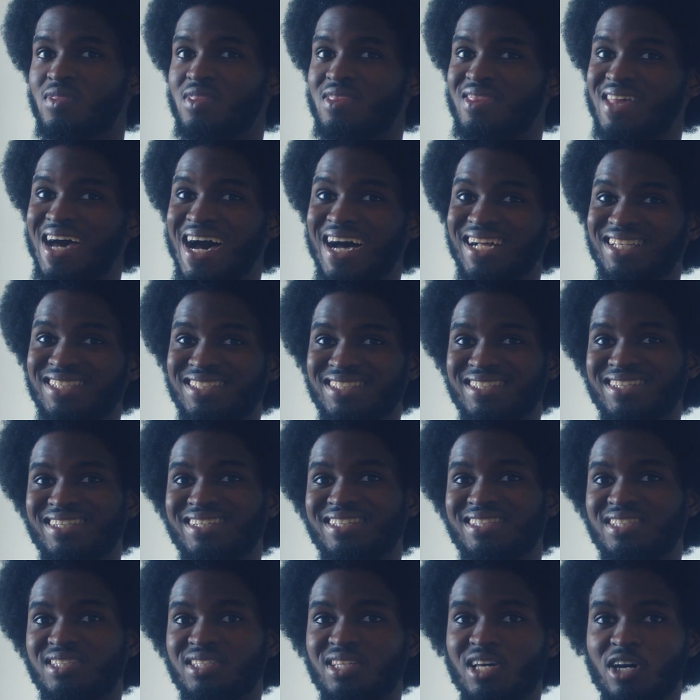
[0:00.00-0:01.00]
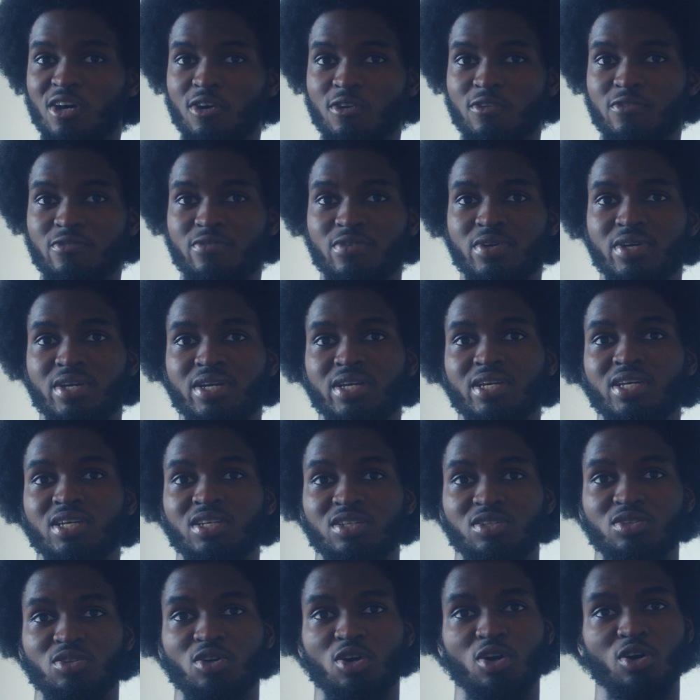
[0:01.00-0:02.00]
that itself
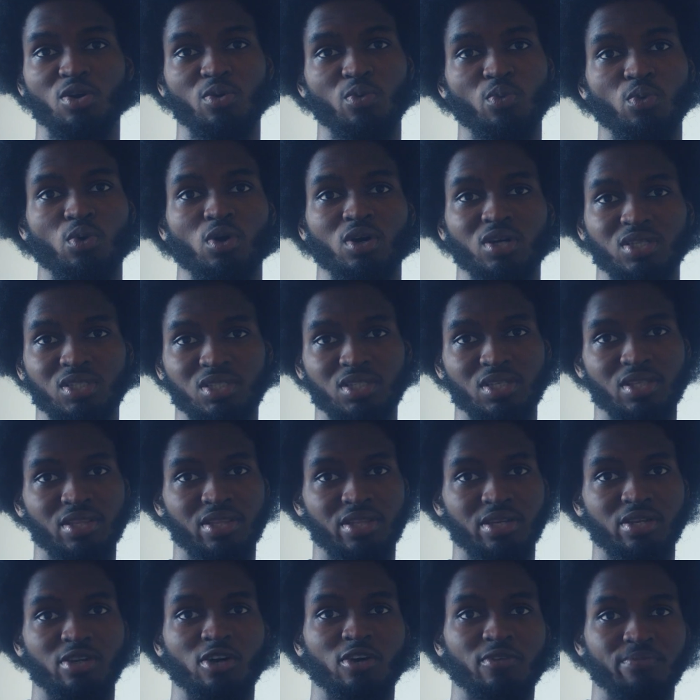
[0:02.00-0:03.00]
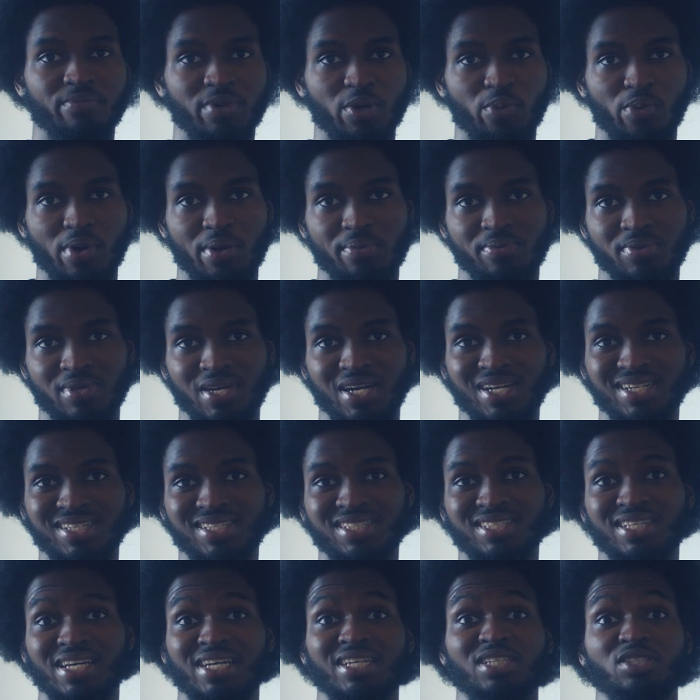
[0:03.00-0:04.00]
is not what the government website
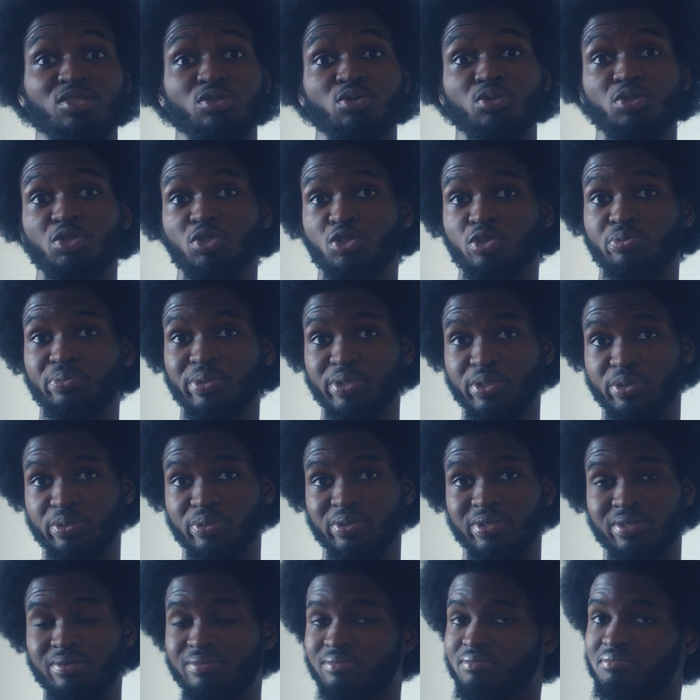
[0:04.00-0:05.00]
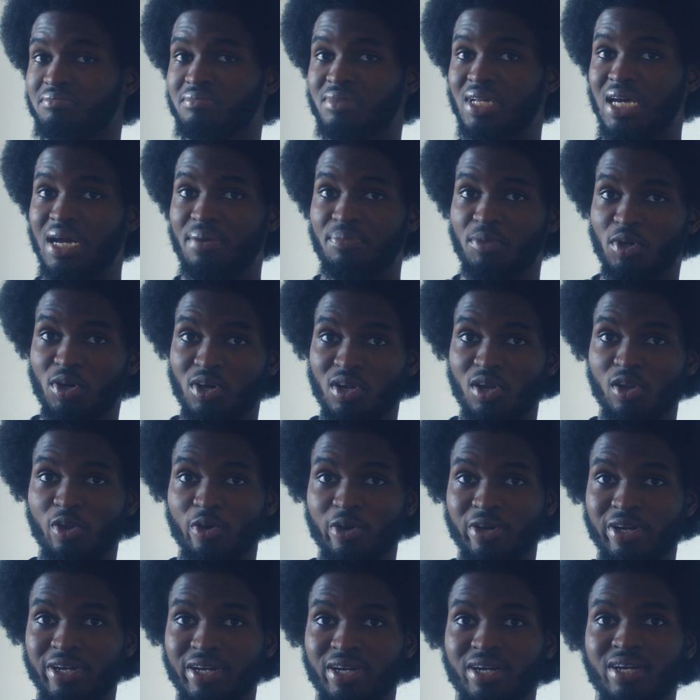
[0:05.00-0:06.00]
says you should be doing. I'm not a
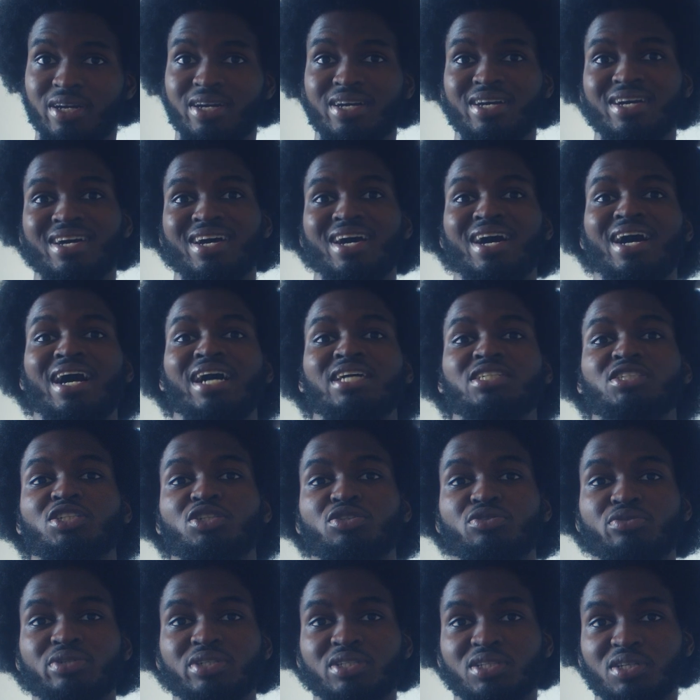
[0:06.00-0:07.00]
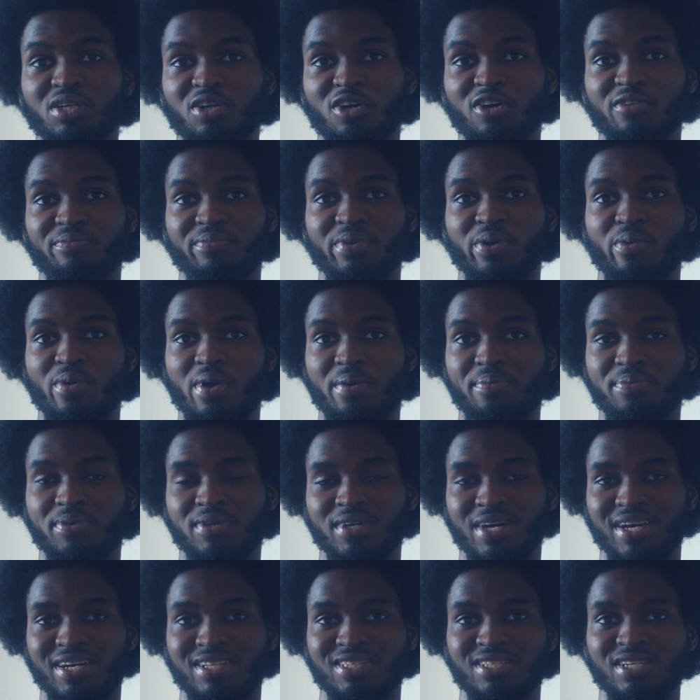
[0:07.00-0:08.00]
lawyer. I just read the government
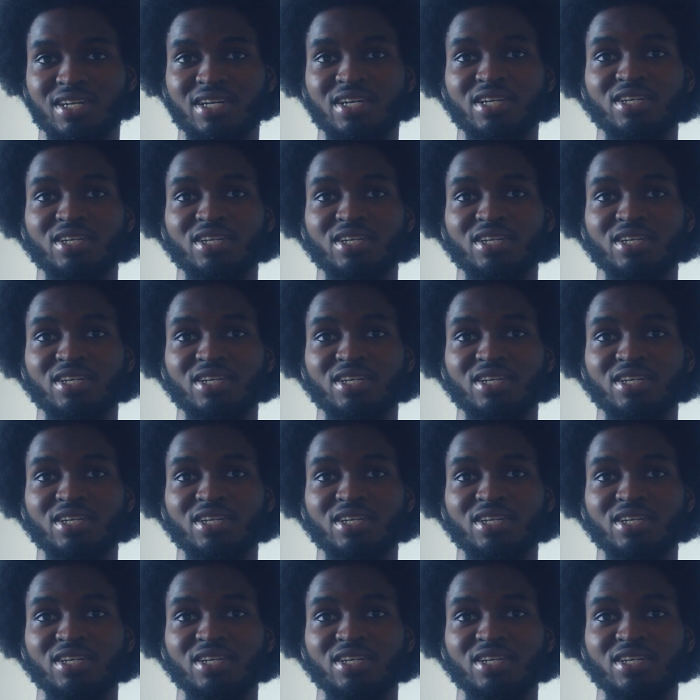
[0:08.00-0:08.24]
website